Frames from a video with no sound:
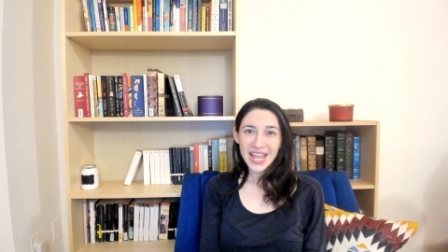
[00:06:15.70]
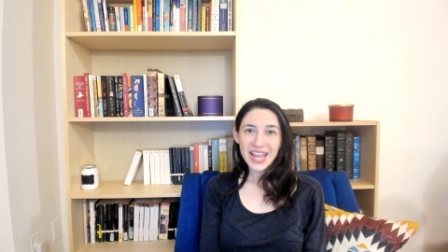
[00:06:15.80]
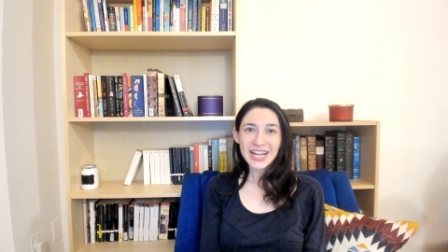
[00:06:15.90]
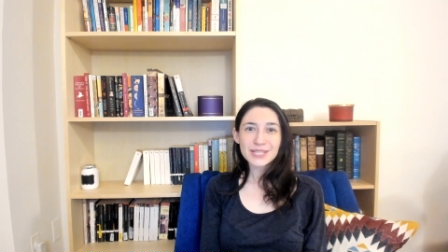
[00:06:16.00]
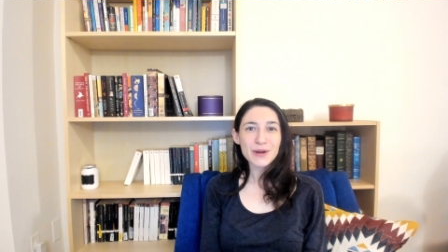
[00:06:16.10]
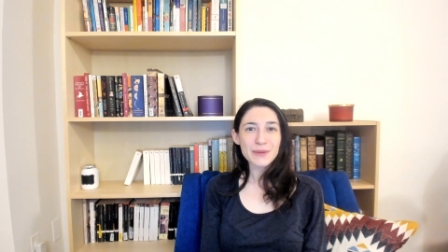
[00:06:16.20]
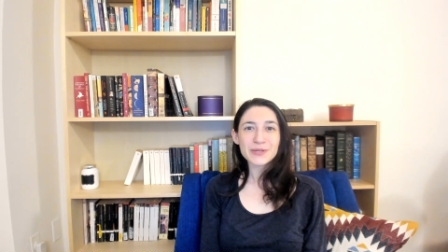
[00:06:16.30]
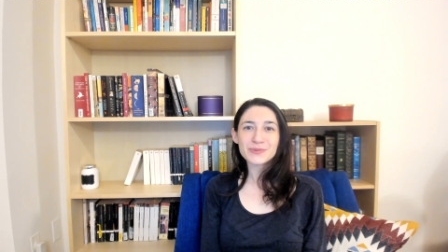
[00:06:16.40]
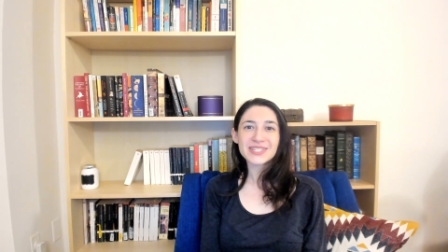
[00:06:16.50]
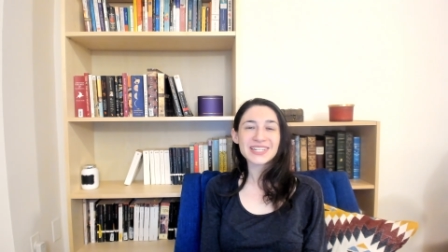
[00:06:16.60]
Its
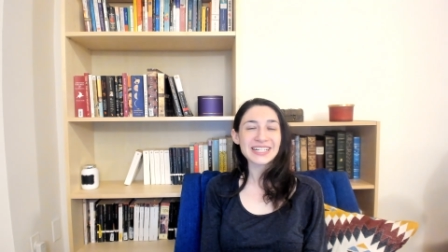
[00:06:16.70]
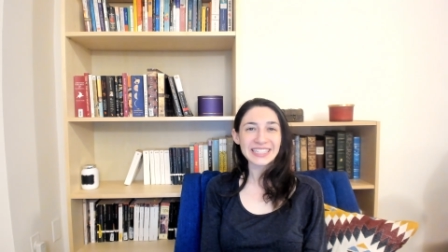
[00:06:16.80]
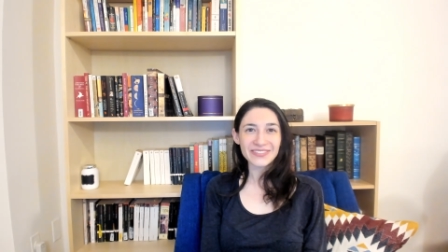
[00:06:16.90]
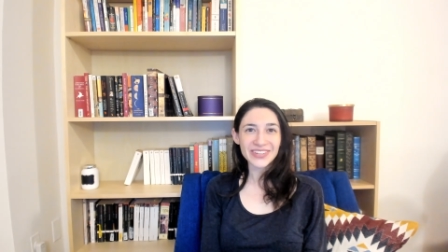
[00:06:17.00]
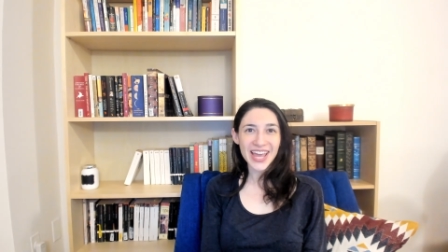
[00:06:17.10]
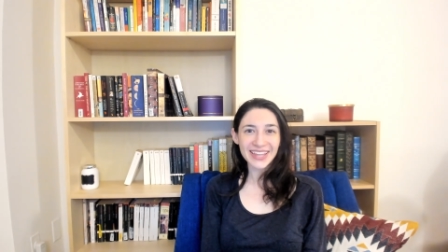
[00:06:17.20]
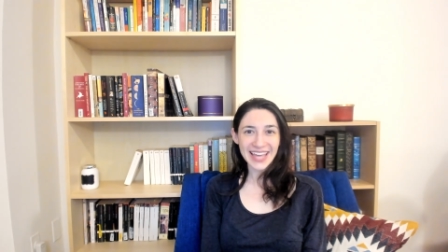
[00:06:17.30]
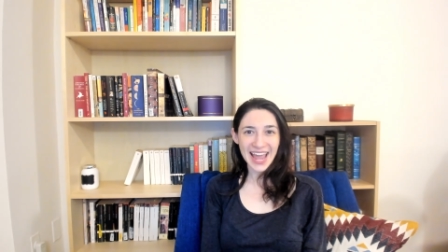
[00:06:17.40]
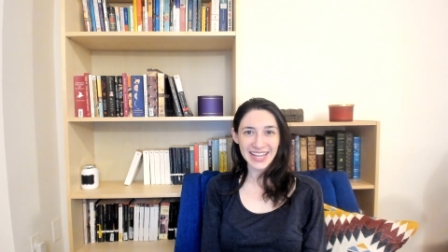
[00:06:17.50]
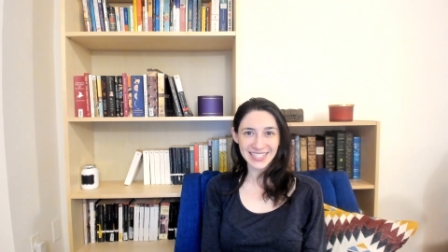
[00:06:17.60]
purpose was to alleviate
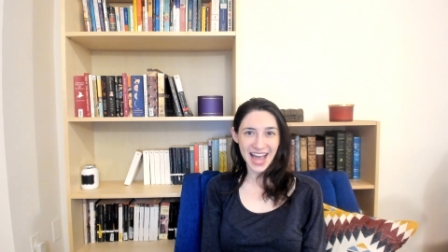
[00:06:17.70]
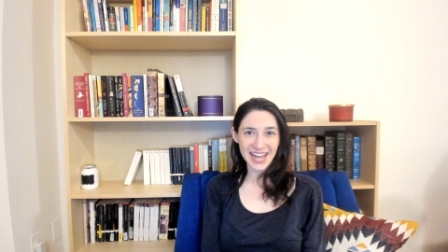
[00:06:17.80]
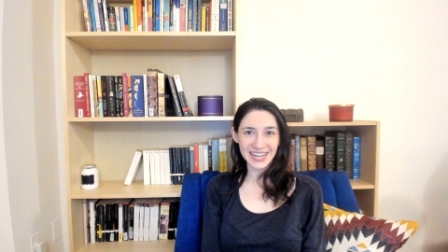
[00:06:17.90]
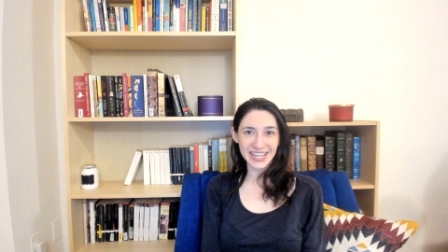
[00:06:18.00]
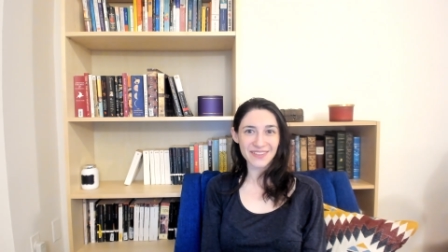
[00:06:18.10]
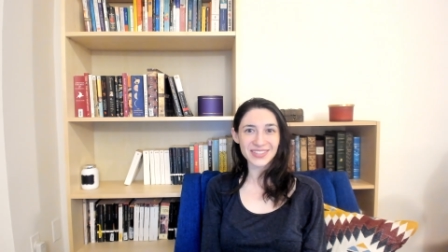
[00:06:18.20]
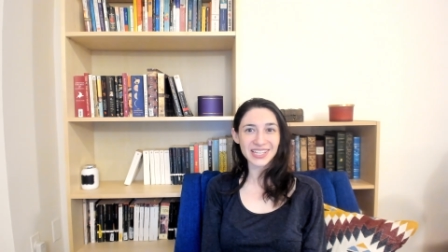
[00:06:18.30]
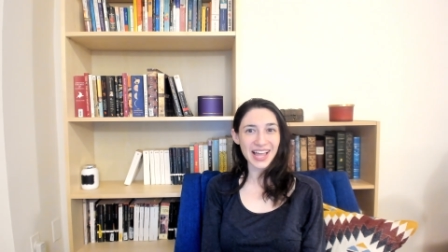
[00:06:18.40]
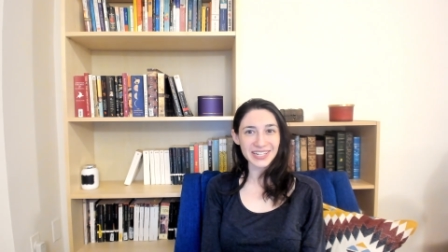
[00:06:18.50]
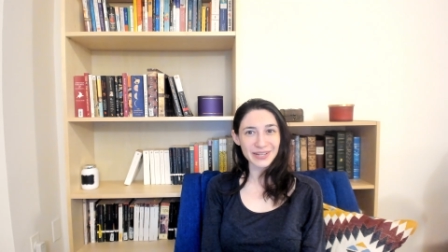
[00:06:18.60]
the anxiety of
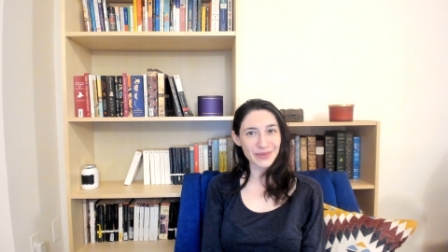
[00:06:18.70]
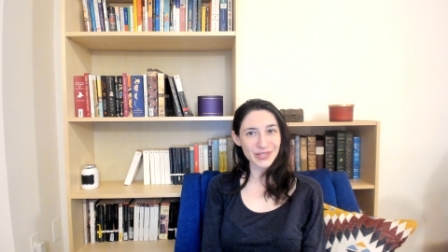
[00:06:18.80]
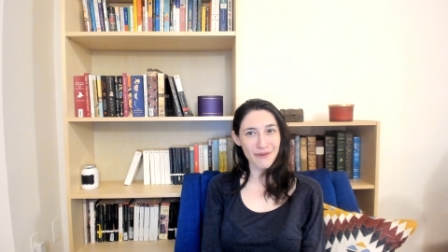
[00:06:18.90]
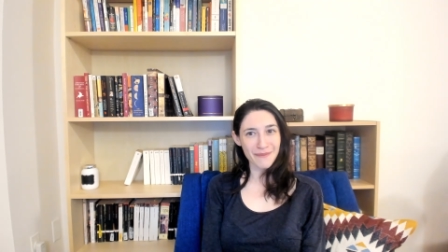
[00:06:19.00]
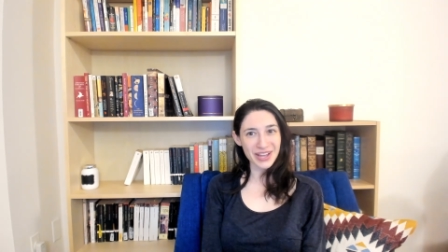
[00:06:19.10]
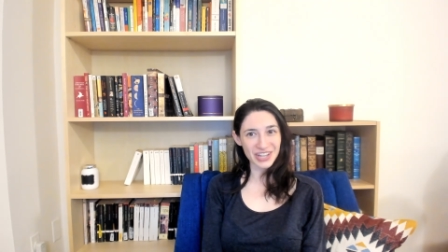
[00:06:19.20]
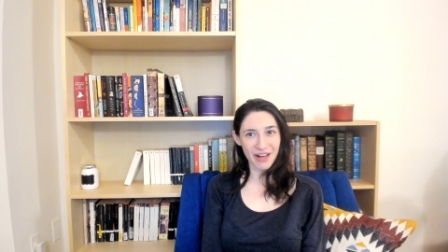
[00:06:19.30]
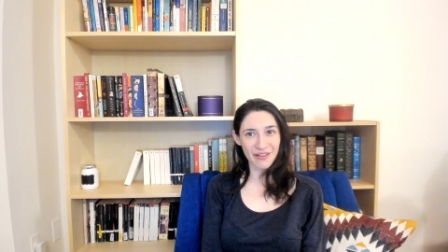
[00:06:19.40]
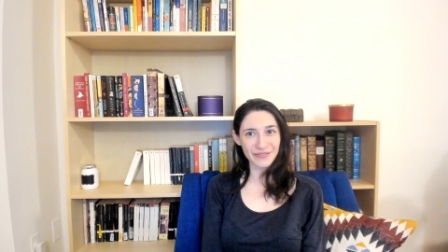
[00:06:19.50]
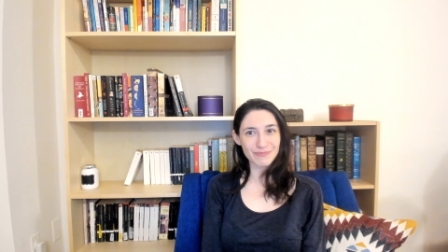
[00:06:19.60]
selecting books from my
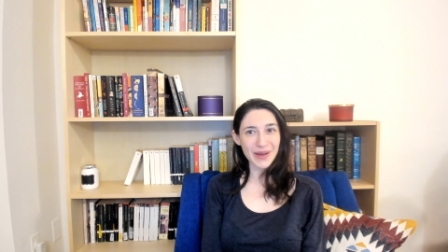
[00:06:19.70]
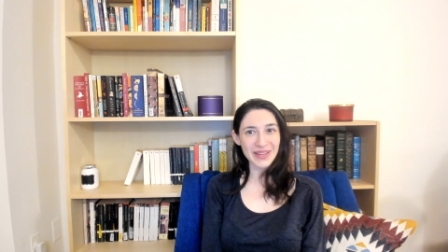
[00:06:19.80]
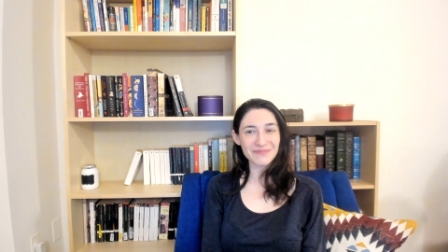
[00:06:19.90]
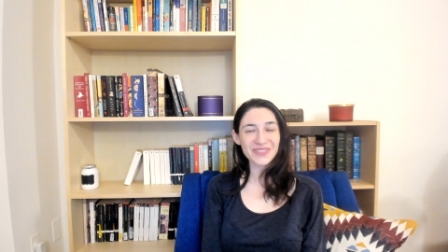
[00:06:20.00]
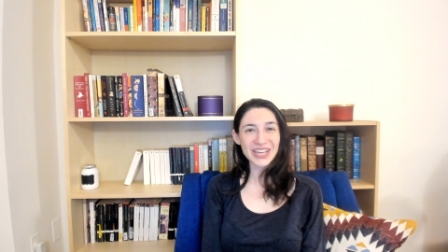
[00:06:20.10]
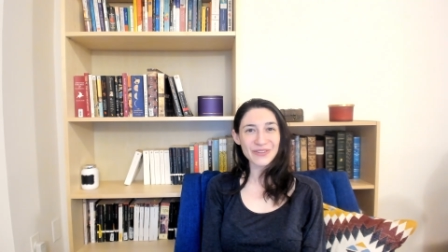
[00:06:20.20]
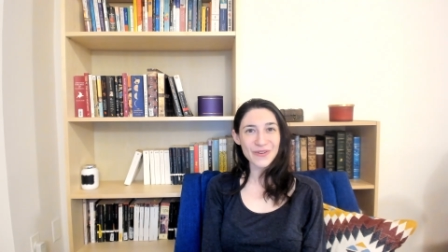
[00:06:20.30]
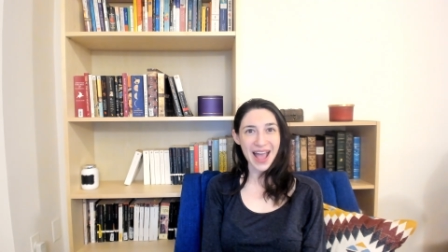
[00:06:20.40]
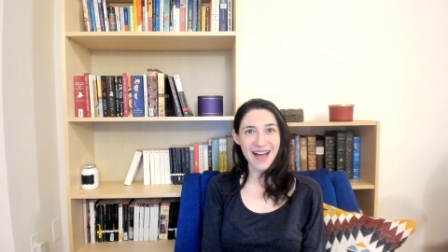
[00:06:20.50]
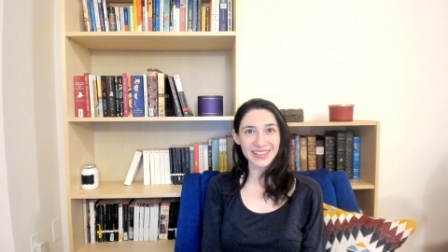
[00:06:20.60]
shelves, but in
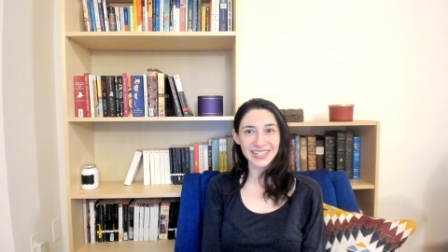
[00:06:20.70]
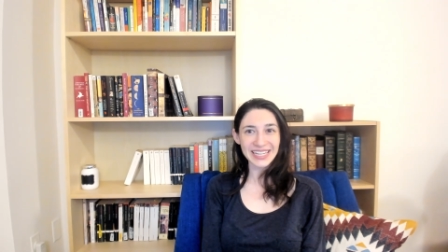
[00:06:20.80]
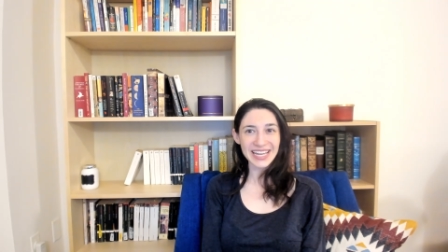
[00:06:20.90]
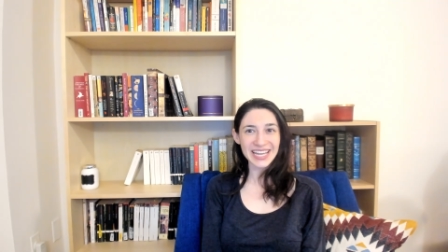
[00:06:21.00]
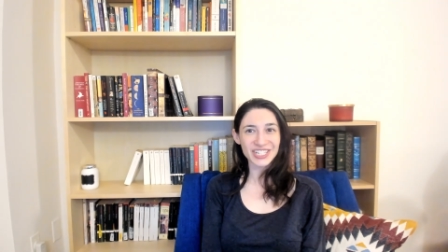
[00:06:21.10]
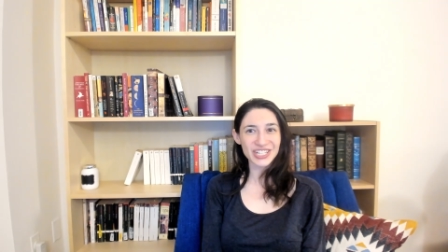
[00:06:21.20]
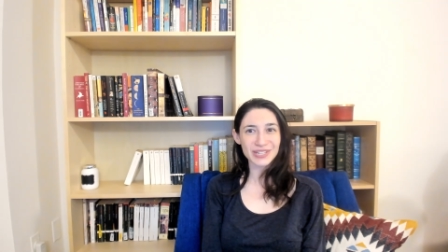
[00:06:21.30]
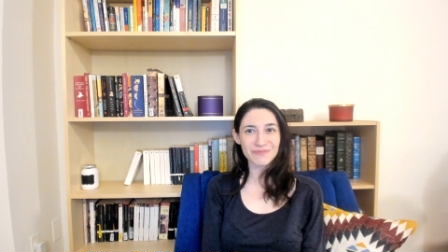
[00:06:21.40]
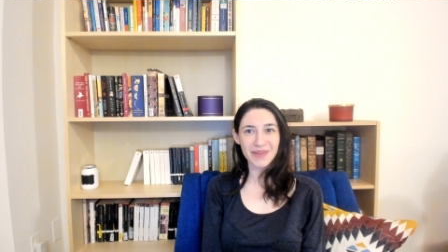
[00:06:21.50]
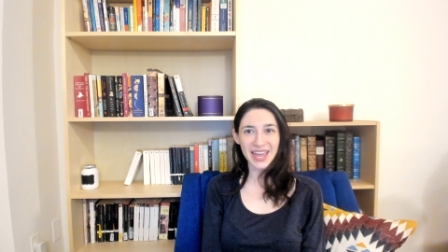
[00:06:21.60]
reality, it
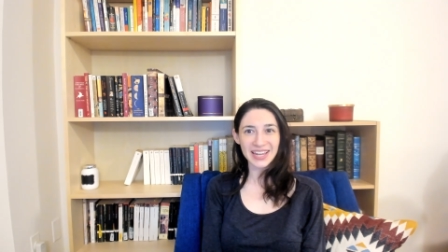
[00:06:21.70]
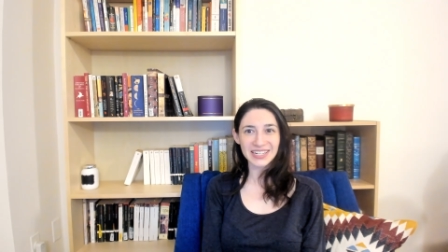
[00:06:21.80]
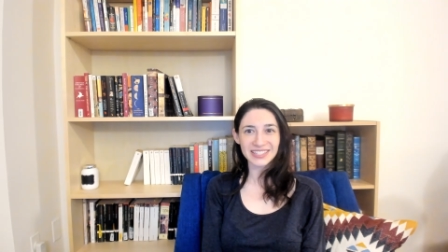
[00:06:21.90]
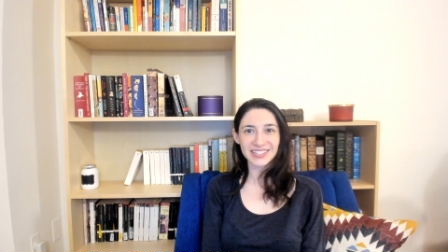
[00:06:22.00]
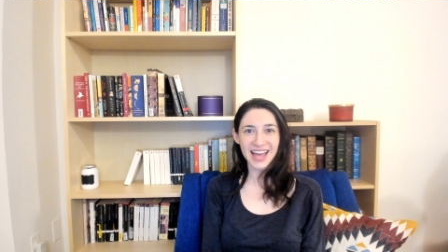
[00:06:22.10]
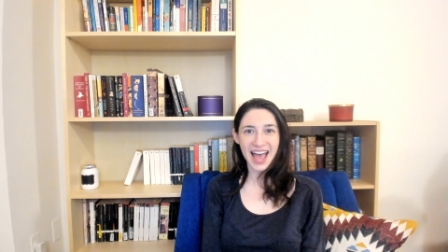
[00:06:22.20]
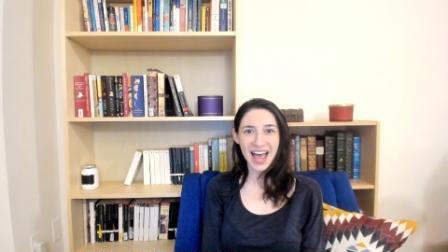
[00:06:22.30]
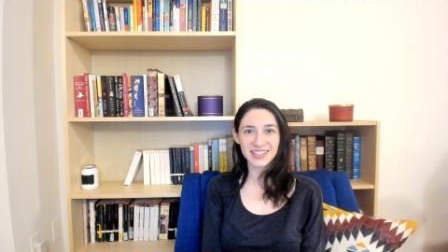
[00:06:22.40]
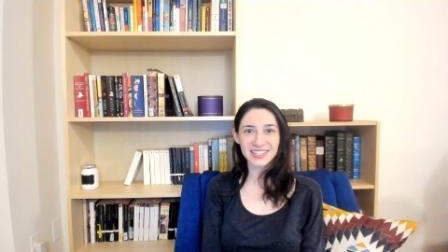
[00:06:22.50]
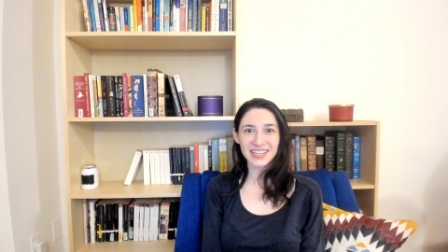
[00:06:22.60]
just made the
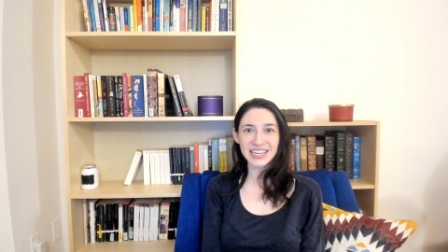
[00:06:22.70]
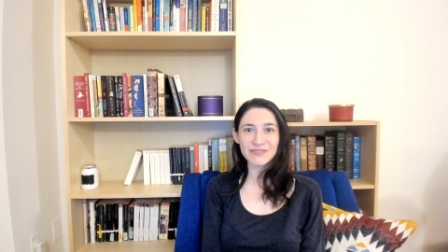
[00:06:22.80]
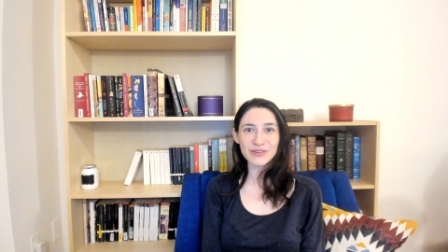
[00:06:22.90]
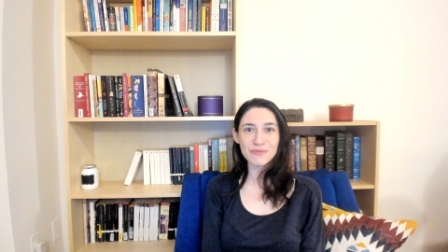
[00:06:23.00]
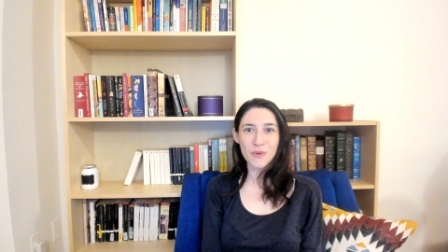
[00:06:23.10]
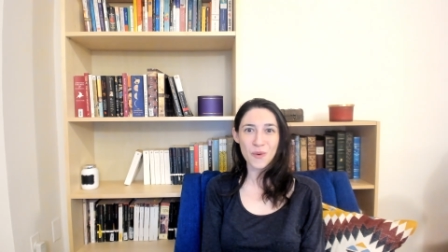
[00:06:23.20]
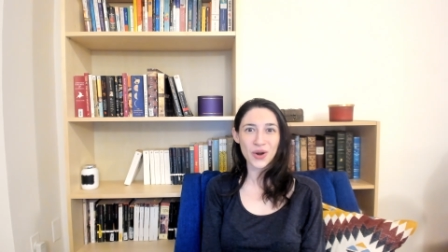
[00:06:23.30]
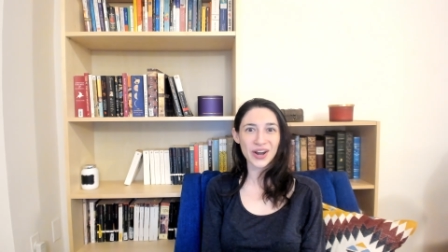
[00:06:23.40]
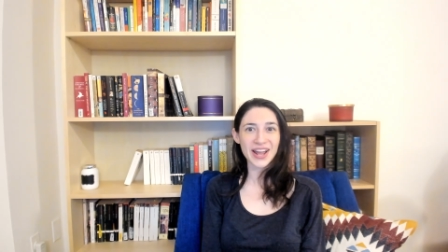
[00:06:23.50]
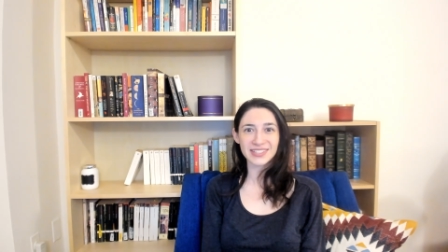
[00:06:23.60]
task even
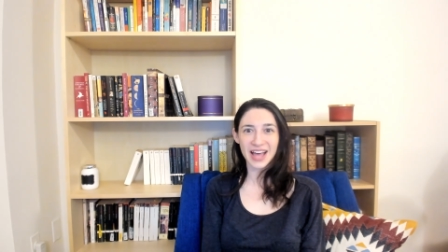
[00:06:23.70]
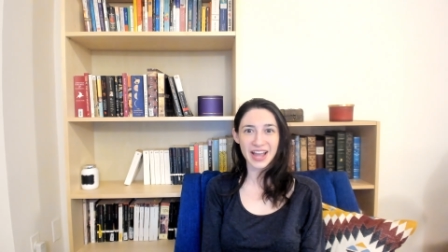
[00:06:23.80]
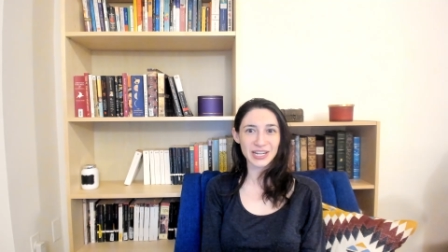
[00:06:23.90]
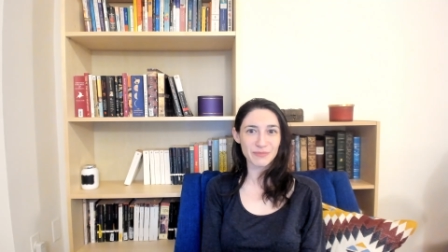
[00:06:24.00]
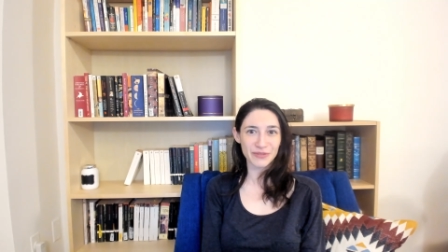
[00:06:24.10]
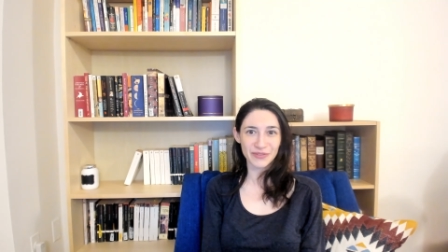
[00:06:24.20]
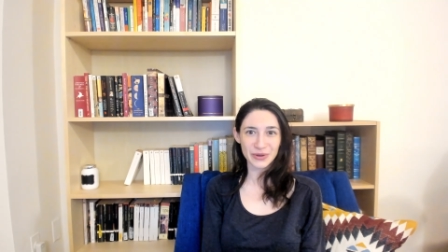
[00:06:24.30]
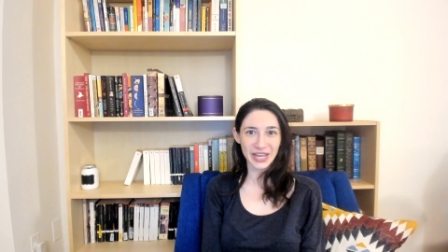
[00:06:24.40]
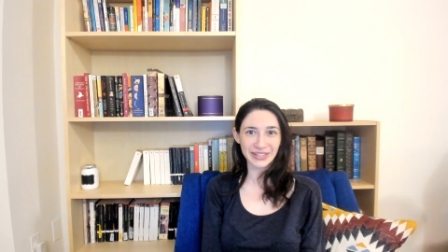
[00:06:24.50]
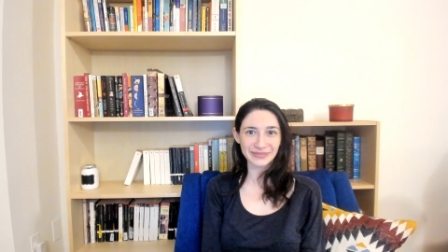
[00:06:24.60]
more
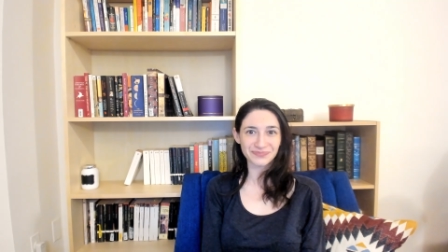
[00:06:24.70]
anxiety-provoking.